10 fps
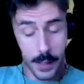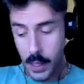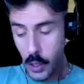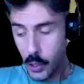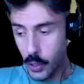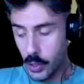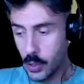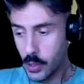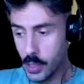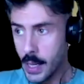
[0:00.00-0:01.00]
good,
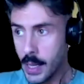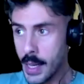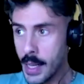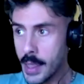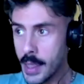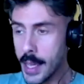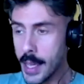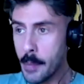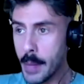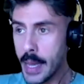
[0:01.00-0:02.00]
because they
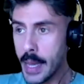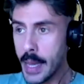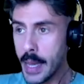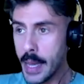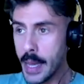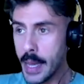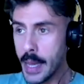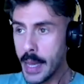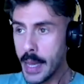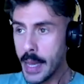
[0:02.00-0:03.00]
made sure that I was
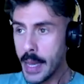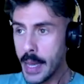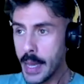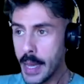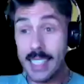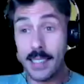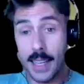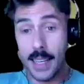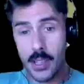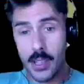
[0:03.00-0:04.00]
able to get in
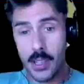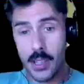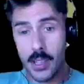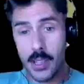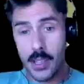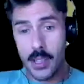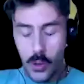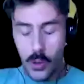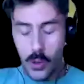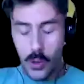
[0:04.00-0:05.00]
touch, of
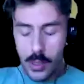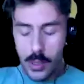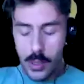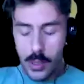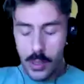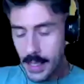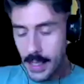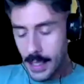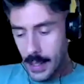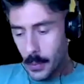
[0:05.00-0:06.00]
course, digitally,
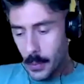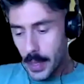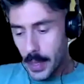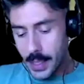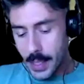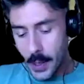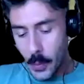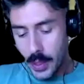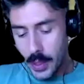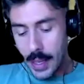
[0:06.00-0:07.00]

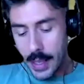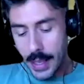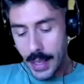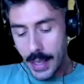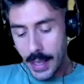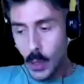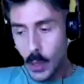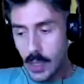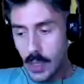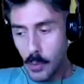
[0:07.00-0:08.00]
with delegates, but to have
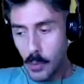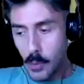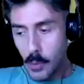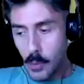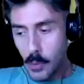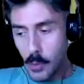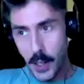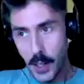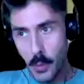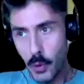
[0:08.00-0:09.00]
some sort
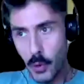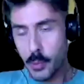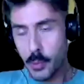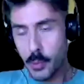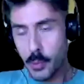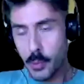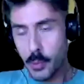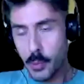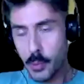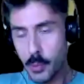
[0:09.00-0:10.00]
of response for
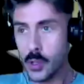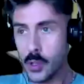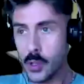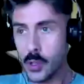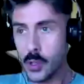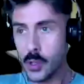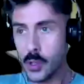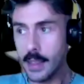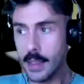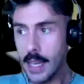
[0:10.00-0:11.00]
them. So I think
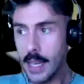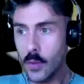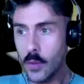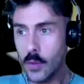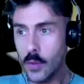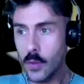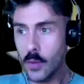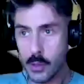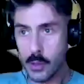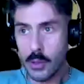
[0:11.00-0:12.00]
the idea of doing
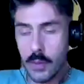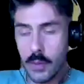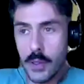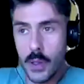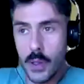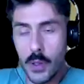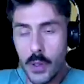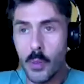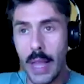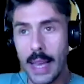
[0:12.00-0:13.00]
this sort of
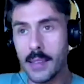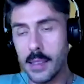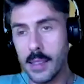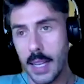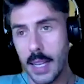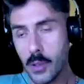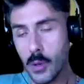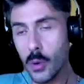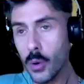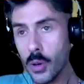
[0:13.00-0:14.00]
small exercise
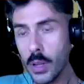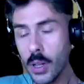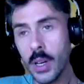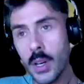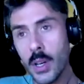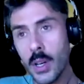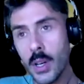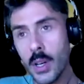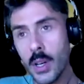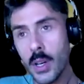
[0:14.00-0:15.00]
or small
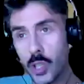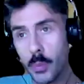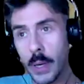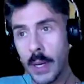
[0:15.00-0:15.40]
workshop